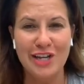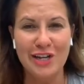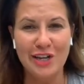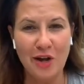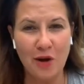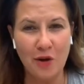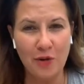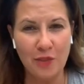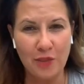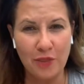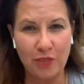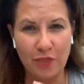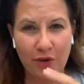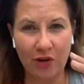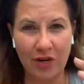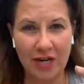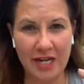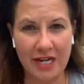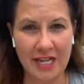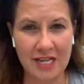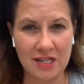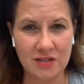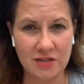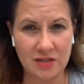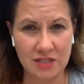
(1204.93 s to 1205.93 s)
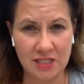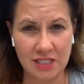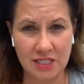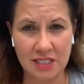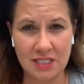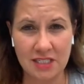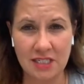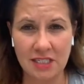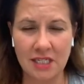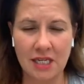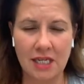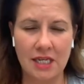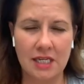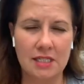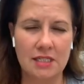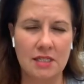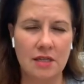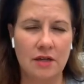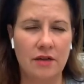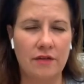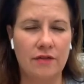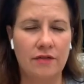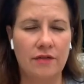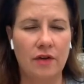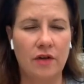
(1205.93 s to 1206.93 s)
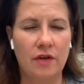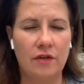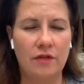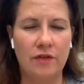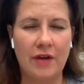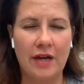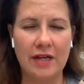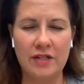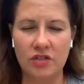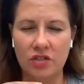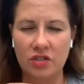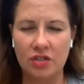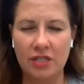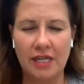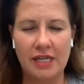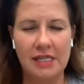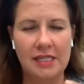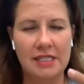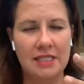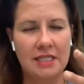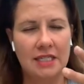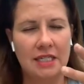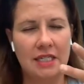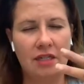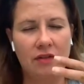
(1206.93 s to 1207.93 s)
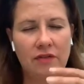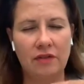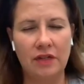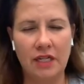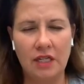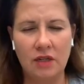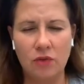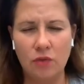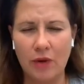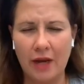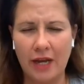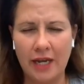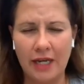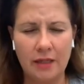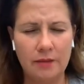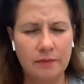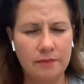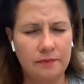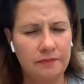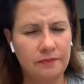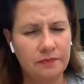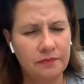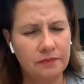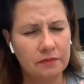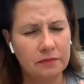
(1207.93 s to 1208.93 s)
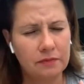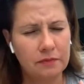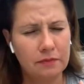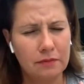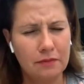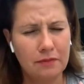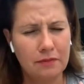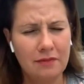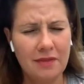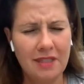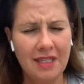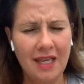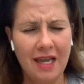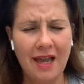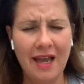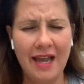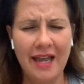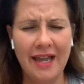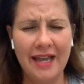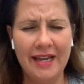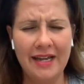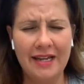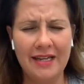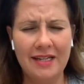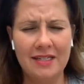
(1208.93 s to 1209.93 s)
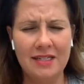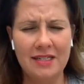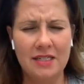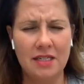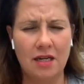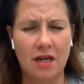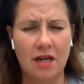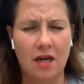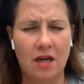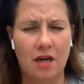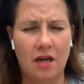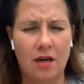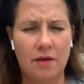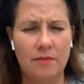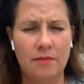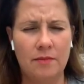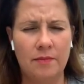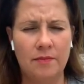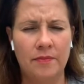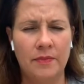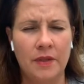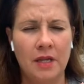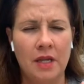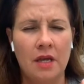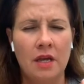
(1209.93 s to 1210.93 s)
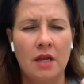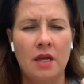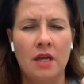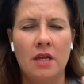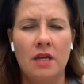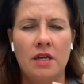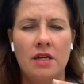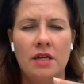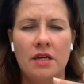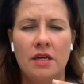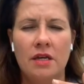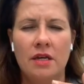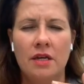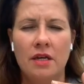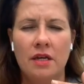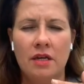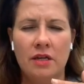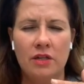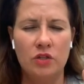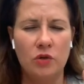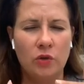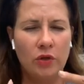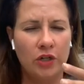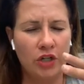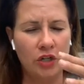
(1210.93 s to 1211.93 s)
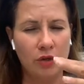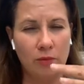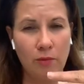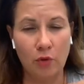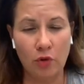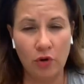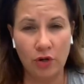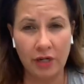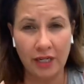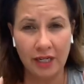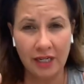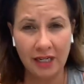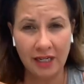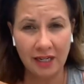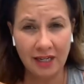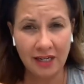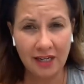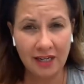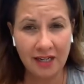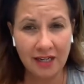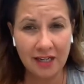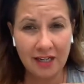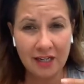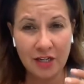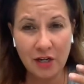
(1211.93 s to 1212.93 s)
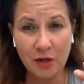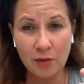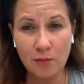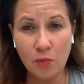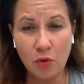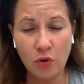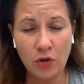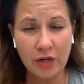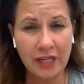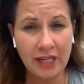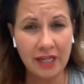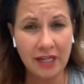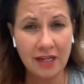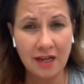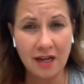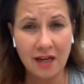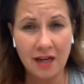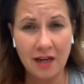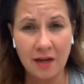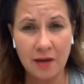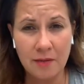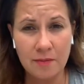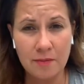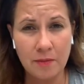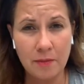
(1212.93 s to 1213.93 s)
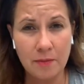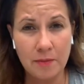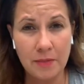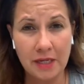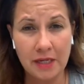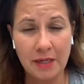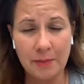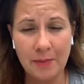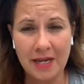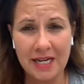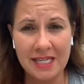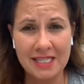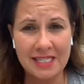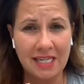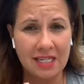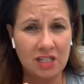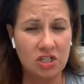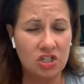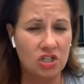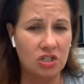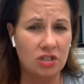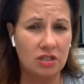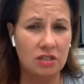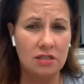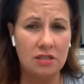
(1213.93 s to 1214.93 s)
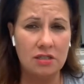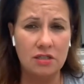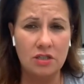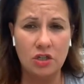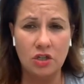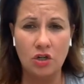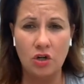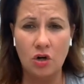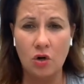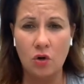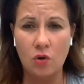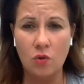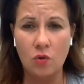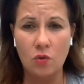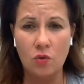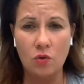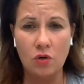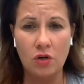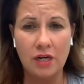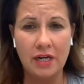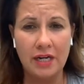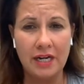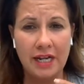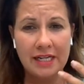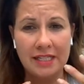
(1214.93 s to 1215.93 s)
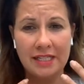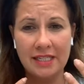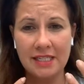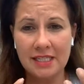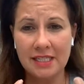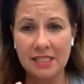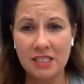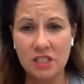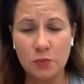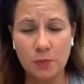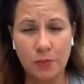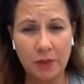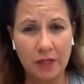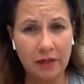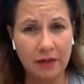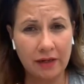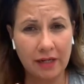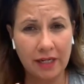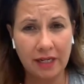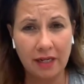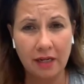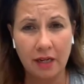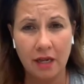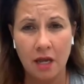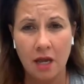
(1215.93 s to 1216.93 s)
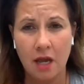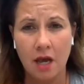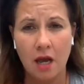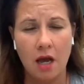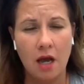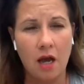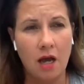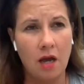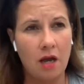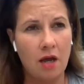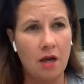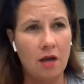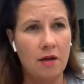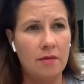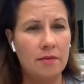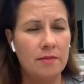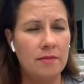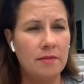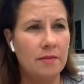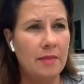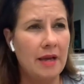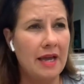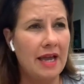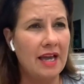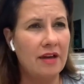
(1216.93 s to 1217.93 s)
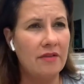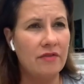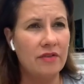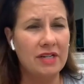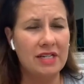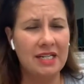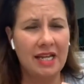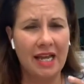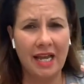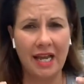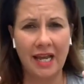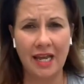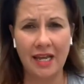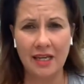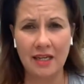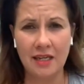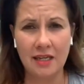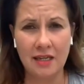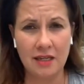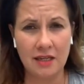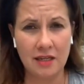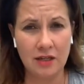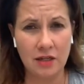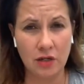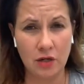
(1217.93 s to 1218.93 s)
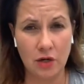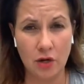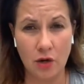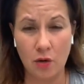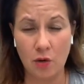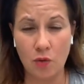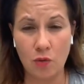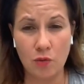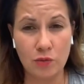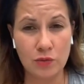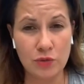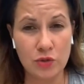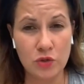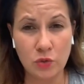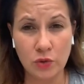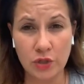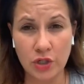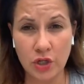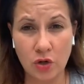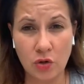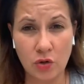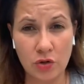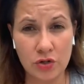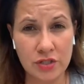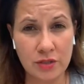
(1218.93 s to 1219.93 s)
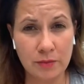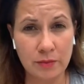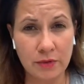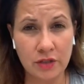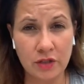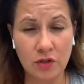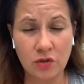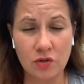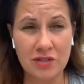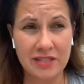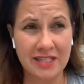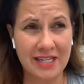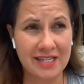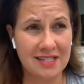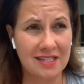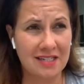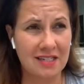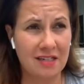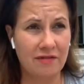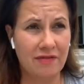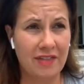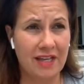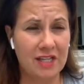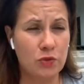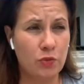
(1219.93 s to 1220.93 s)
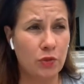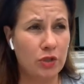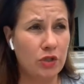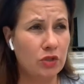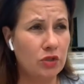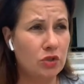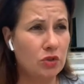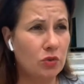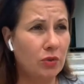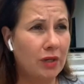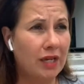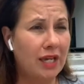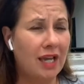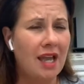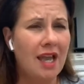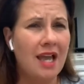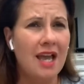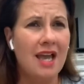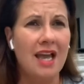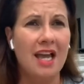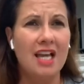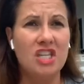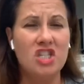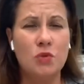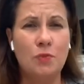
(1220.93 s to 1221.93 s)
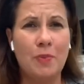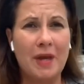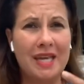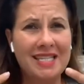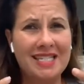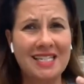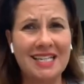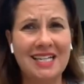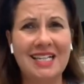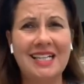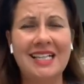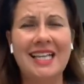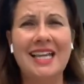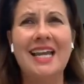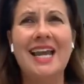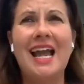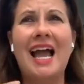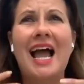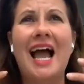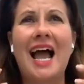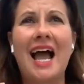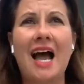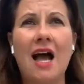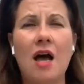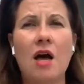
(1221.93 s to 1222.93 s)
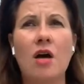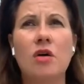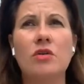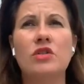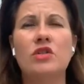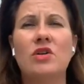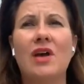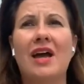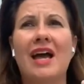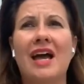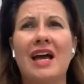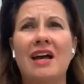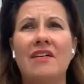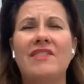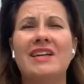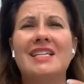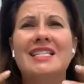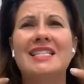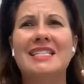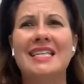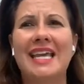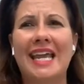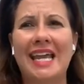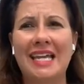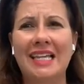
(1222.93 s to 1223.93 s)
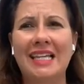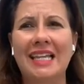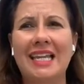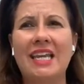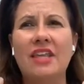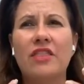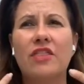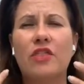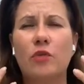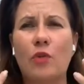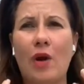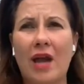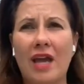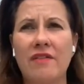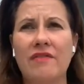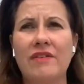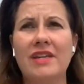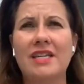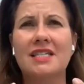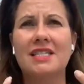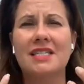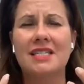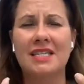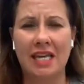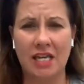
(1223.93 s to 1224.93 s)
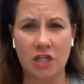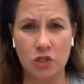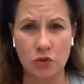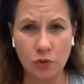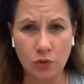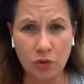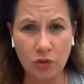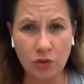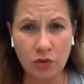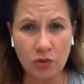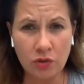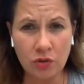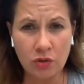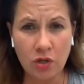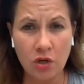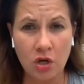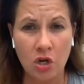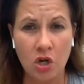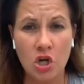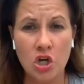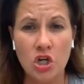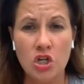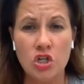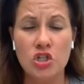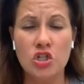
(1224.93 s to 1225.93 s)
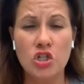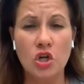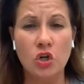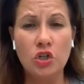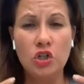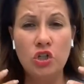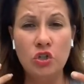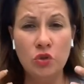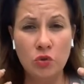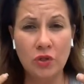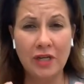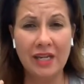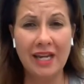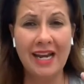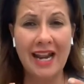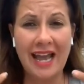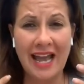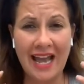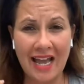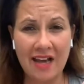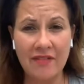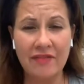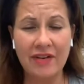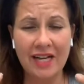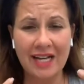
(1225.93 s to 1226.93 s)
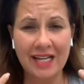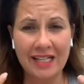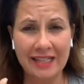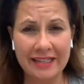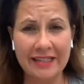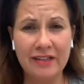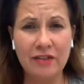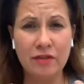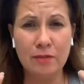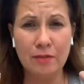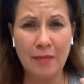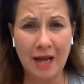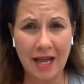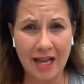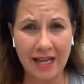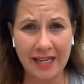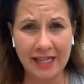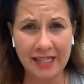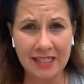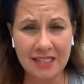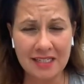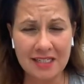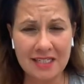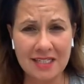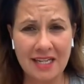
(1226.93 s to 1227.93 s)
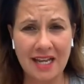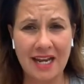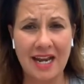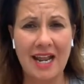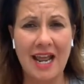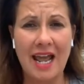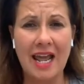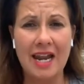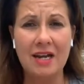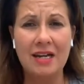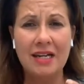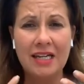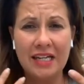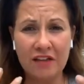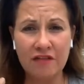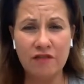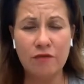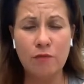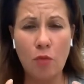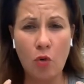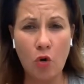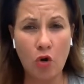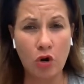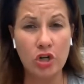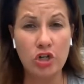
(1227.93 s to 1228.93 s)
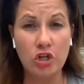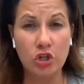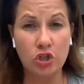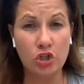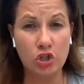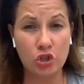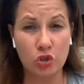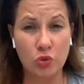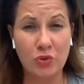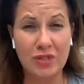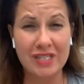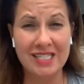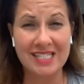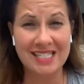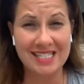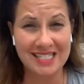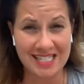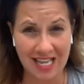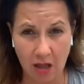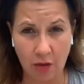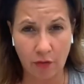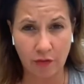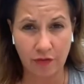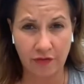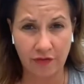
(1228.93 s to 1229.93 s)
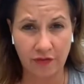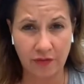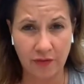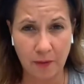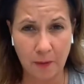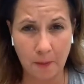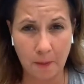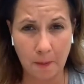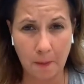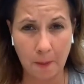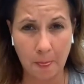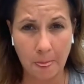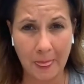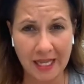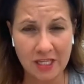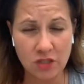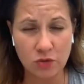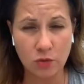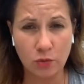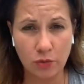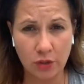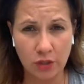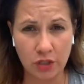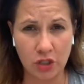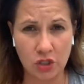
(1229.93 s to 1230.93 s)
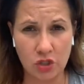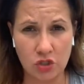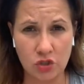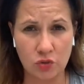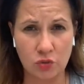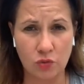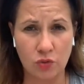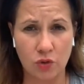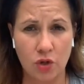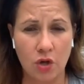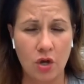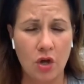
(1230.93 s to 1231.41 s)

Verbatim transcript: you know, the 30 days or 60 days of, of exercising, of eating right and um, doing your morning, your morning um, meditations, you know, connecting to spirit, um, every day, you know, doing your Course in Miracles lesson if that's what you're doing. It's basically how to have a daily thriving schedule so you can have a clear mind and, and live more in your truest self. That's what we're going to do.